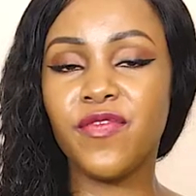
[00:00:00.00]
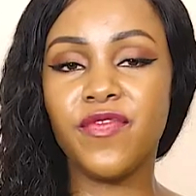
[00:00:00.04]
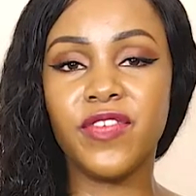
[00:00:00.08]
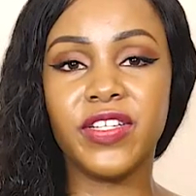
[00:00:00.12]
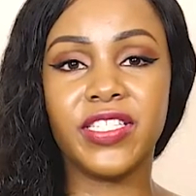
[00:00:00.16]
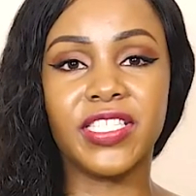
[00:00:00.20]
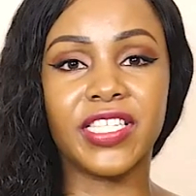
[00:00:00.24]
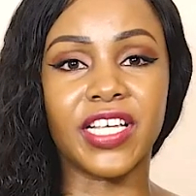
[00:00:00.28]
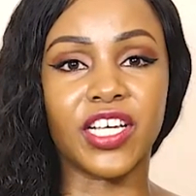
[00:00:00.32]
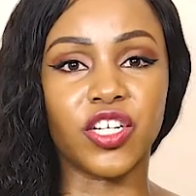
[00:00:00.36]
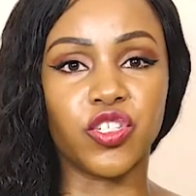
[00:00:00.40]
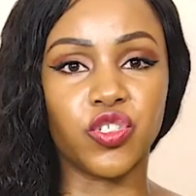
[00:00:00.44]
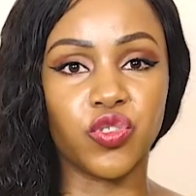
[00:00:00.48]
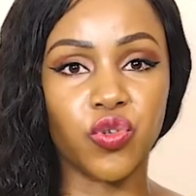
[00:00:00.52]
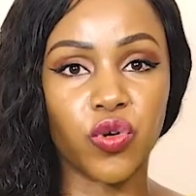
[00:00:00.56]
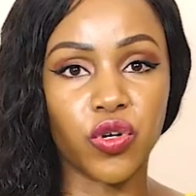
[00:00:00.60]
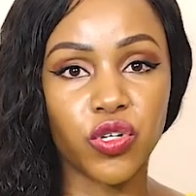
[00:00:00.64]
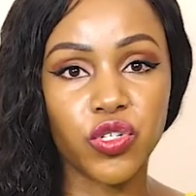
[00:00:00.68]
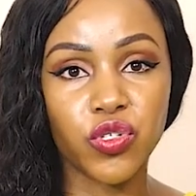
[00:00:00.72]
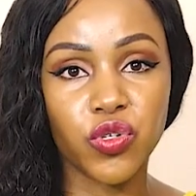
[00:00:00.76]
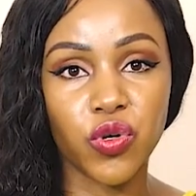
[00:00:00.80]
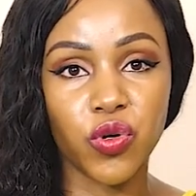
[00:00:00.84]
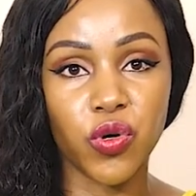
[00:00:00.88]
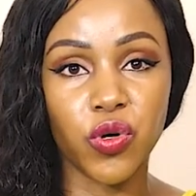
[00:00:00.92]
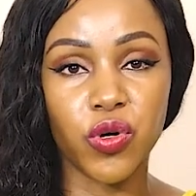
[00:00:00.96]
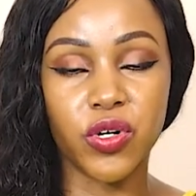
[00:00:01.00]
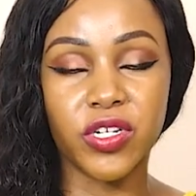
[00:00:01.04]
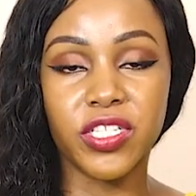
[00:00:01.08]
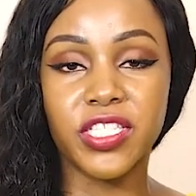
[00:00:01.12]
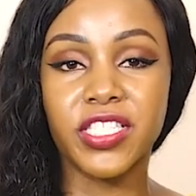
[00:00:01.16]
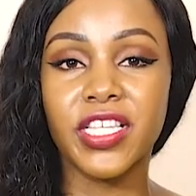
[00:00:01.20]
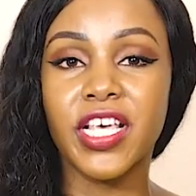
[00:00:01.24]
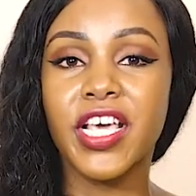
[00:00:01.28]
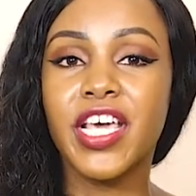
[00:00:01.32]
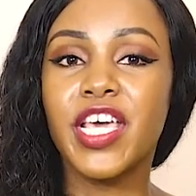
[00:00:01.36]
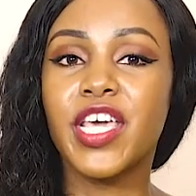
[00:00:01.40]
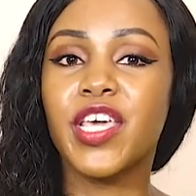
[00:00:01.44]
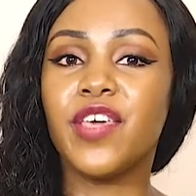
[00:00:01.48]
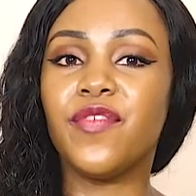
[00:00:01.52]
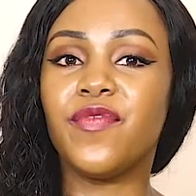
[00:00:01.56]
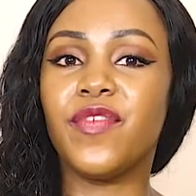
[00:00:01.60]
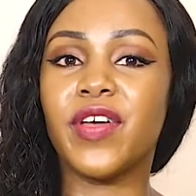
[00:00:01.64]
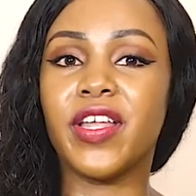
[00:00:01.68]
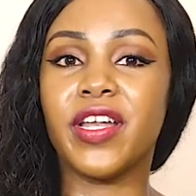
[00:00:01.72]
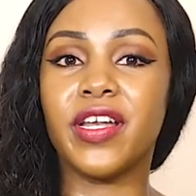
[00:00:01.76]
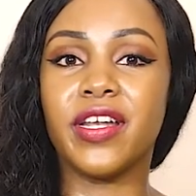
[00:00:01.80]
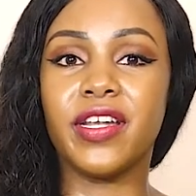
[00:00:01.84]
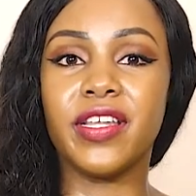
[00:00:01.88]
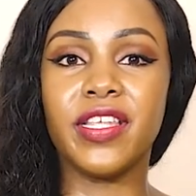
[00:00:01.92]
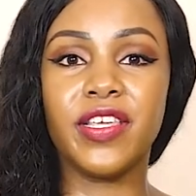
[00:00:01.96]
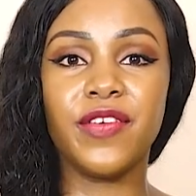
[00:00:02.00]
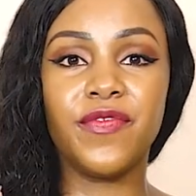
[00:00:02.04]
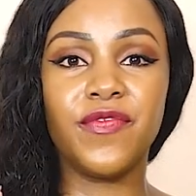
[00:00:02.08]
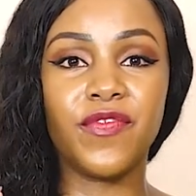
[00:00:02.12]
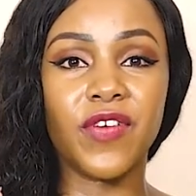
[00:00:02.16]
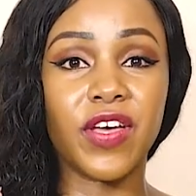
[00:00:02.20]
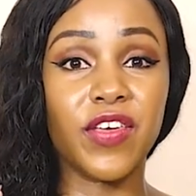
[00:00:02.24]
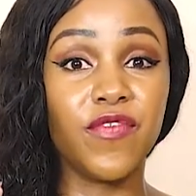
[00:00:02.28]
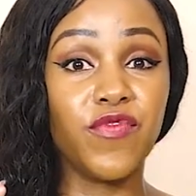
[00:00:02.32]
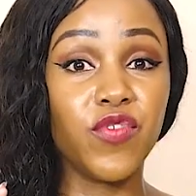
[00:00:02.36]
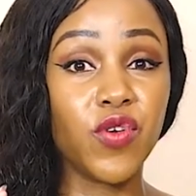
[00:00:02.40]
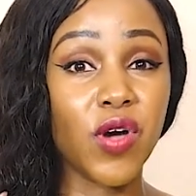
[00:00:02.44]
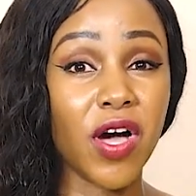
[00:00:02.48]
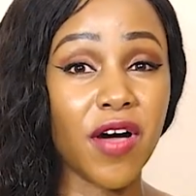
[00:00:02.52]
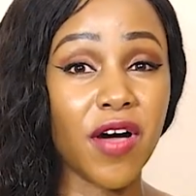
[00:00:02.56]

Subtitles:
if it's a short course, even if you